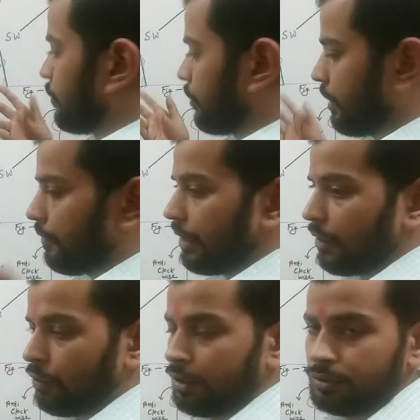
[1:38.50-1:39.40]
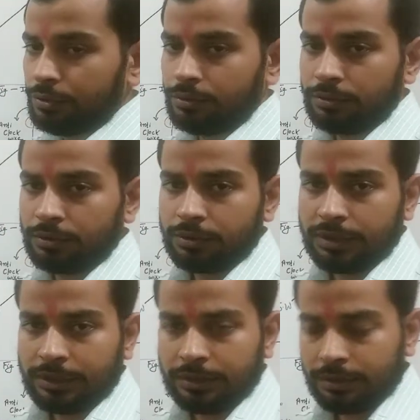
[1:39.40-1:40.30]
today we are going to
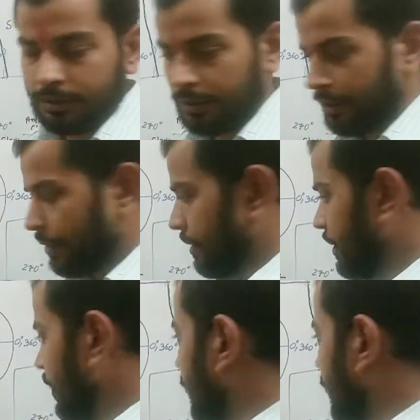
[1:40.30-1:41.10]
see